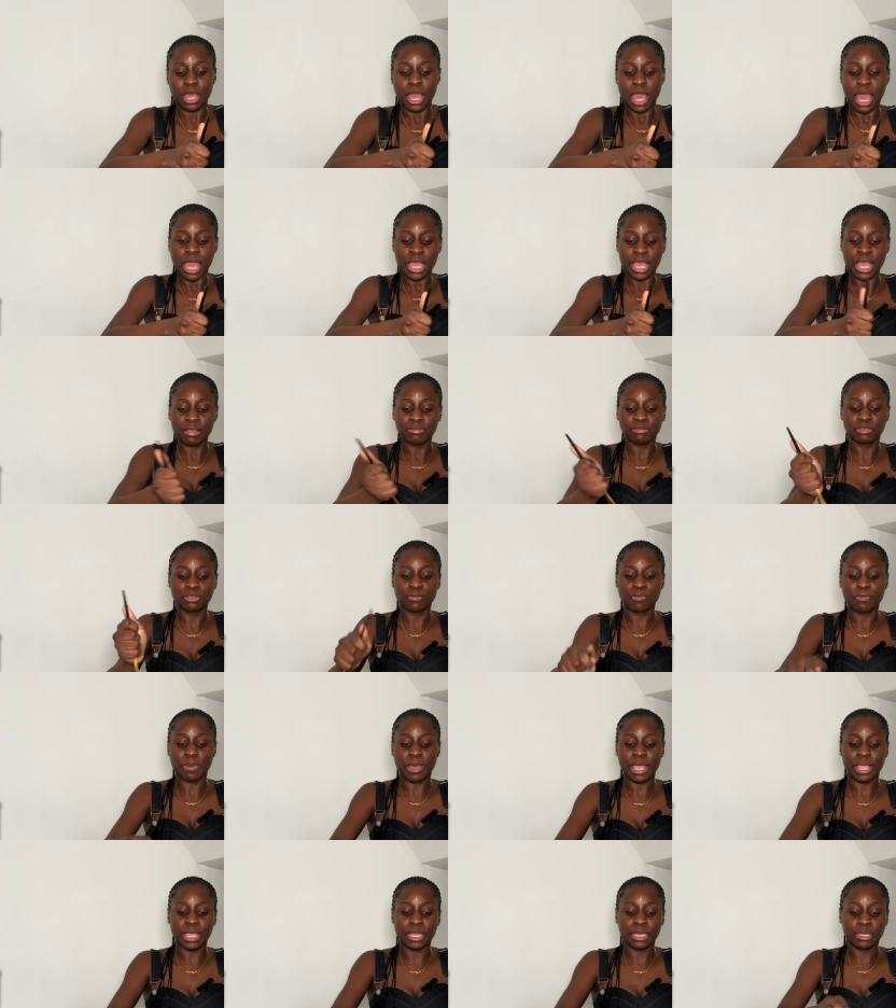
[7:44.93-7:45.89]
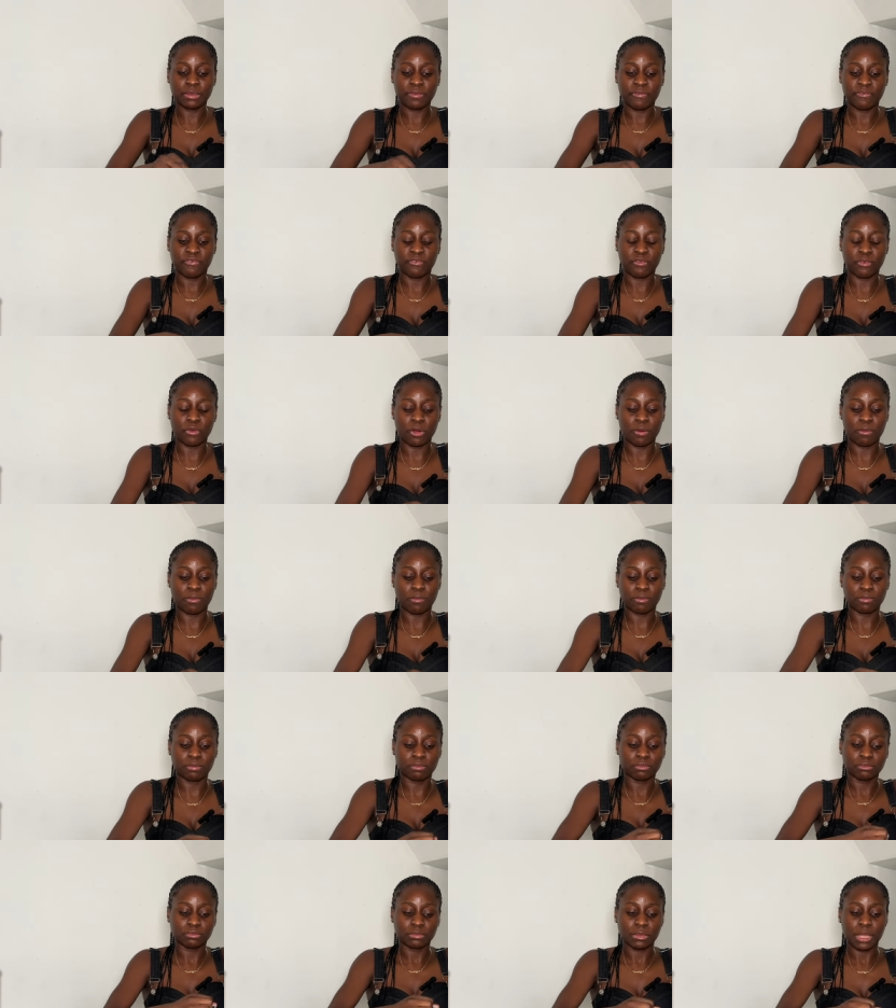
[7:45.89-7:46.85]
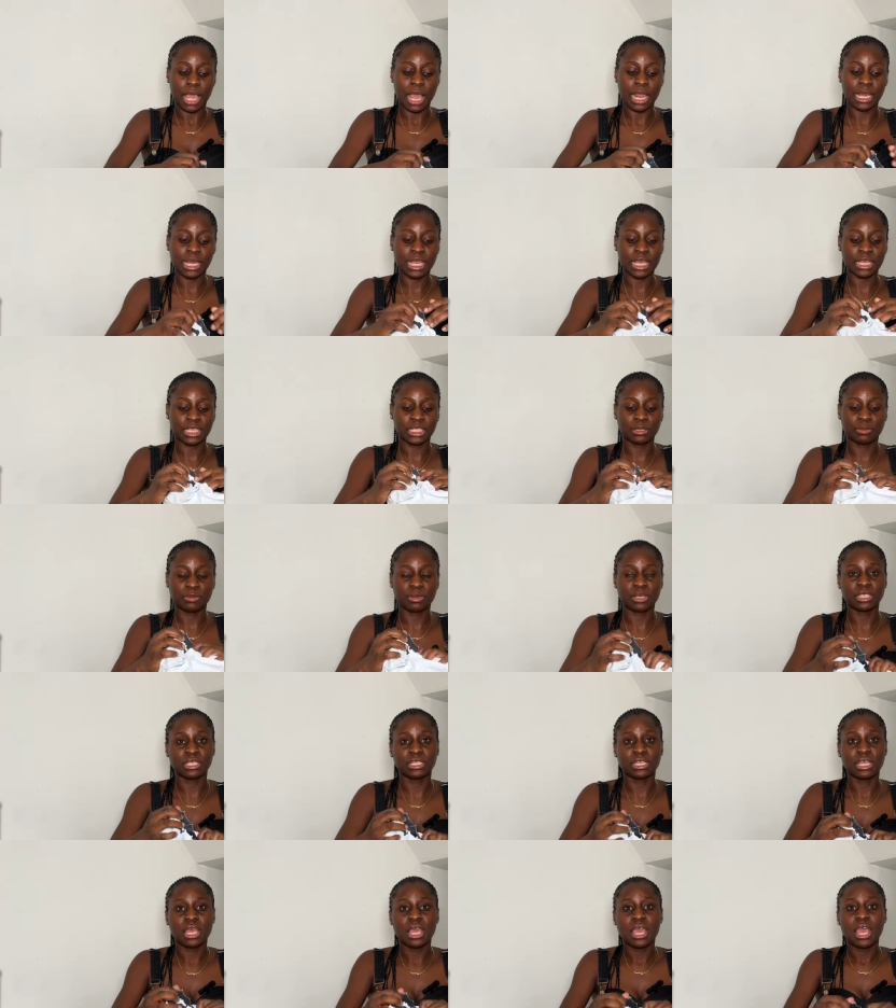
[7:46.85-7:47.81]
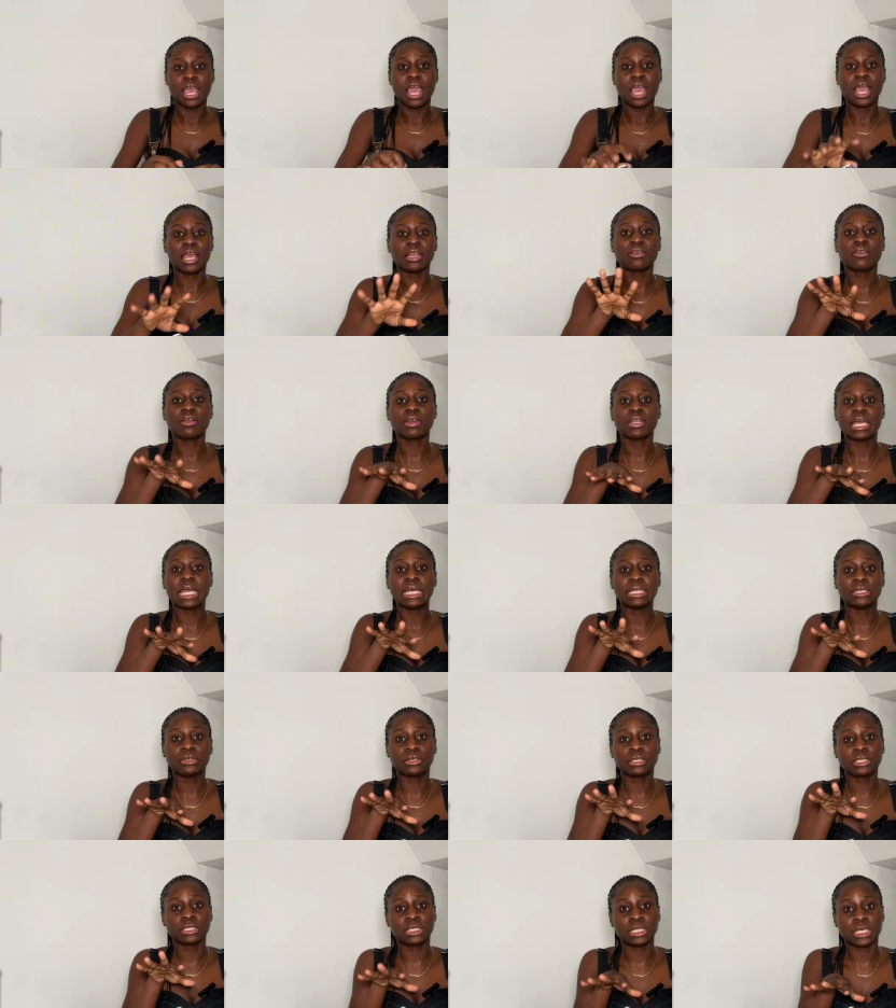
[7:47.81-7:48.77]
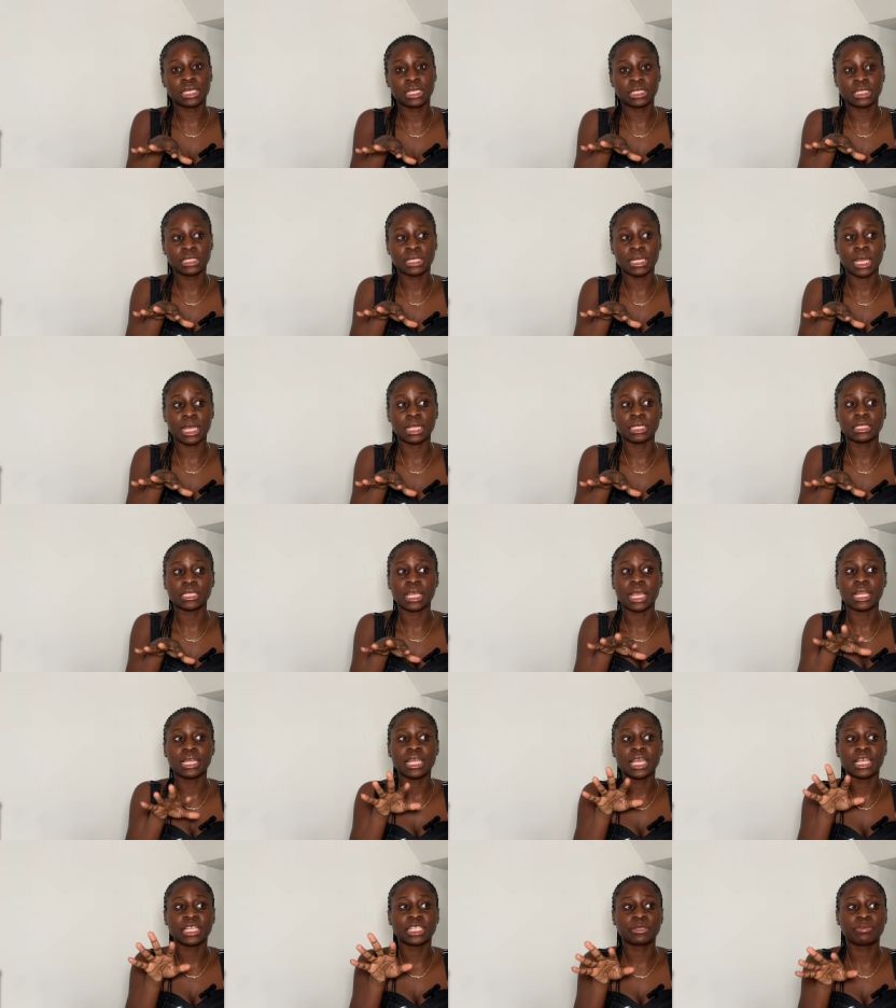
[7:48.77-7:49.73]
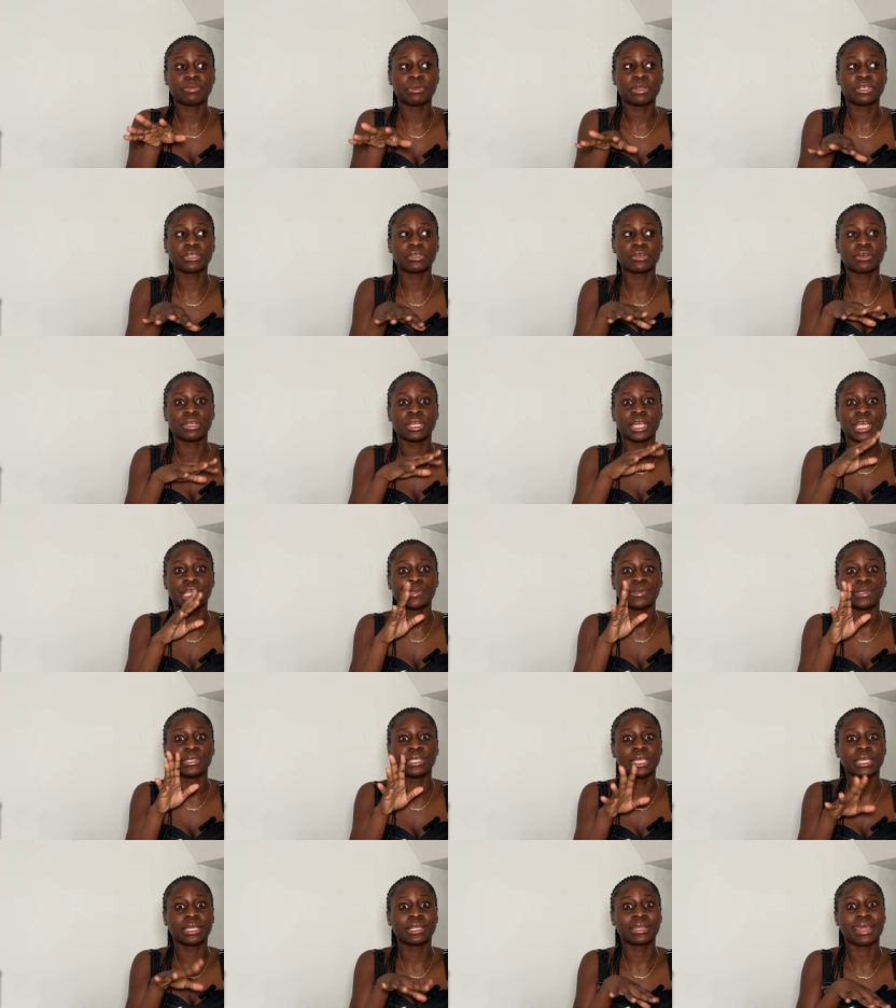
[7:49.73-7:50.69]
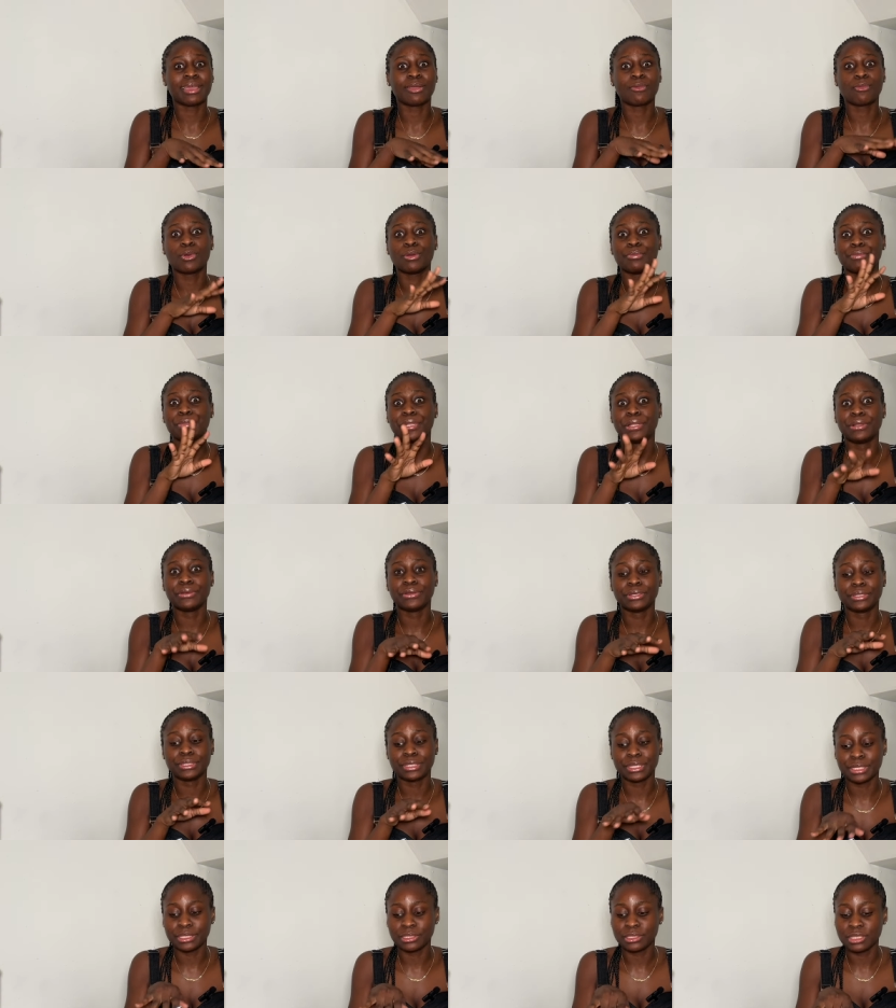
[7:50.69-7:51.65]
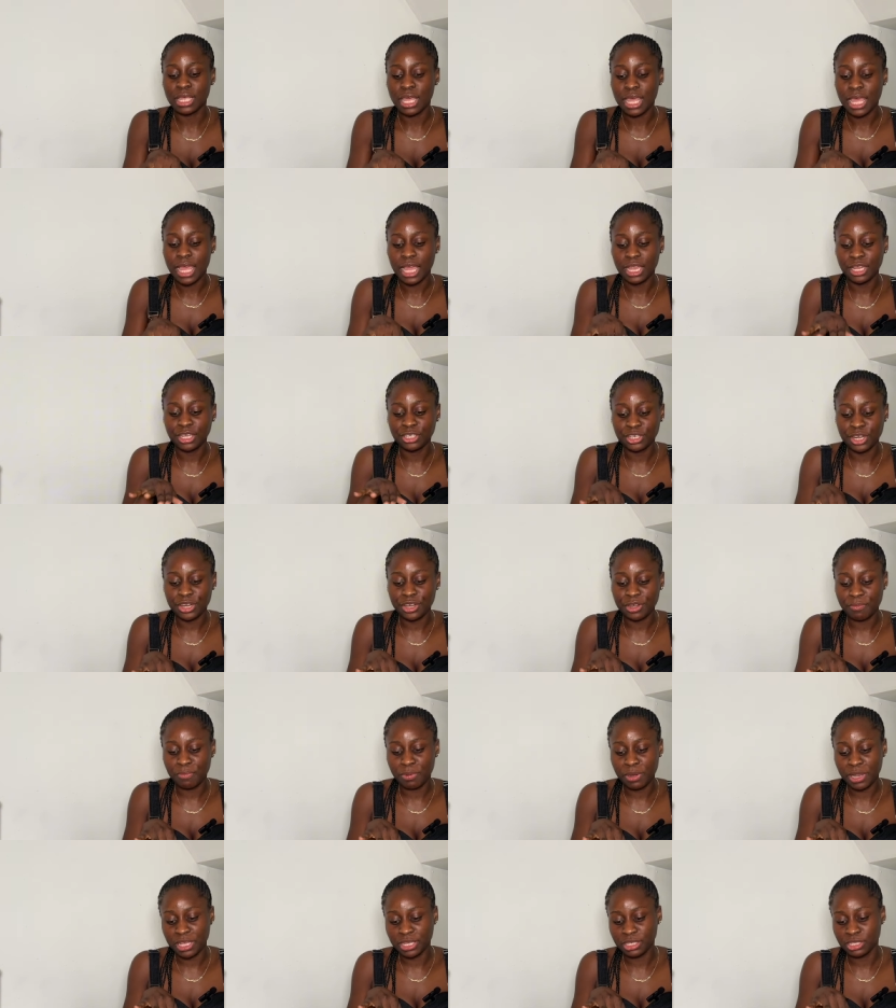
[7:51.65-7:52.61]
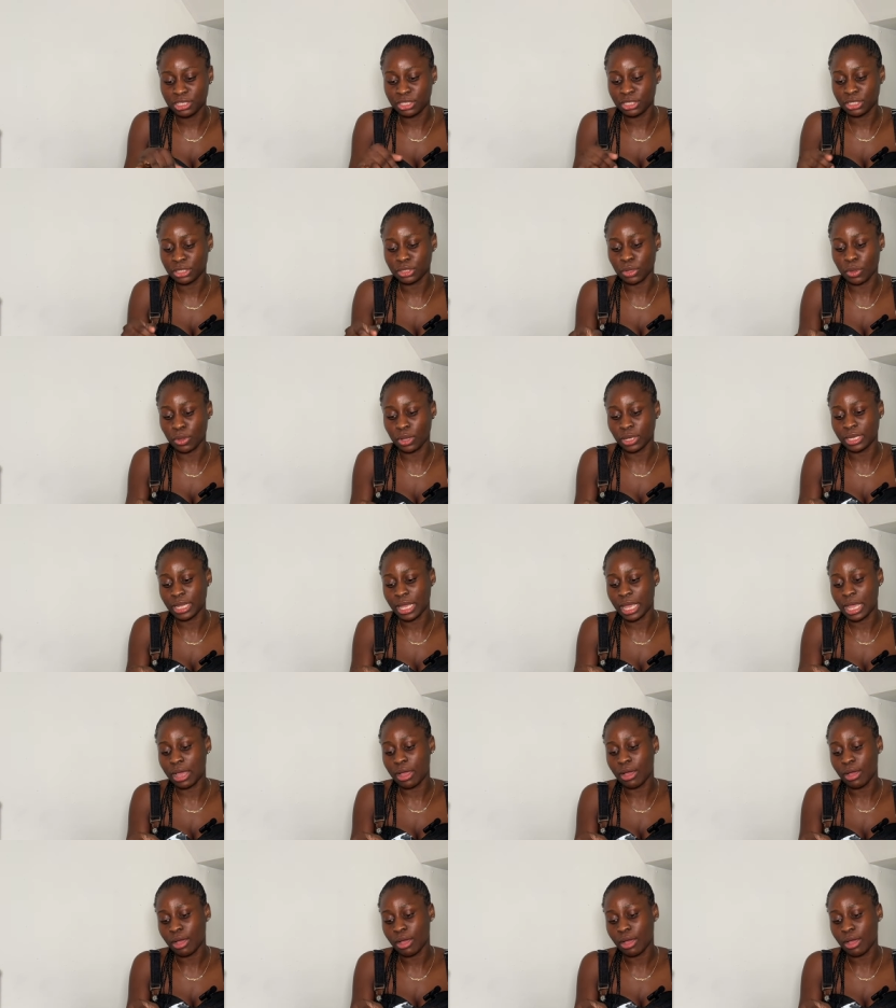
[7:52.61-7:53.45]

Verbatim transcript: i have to buy from aliexpress I'm gonna have those days that aliexpress orders will take like one million days i usually place this order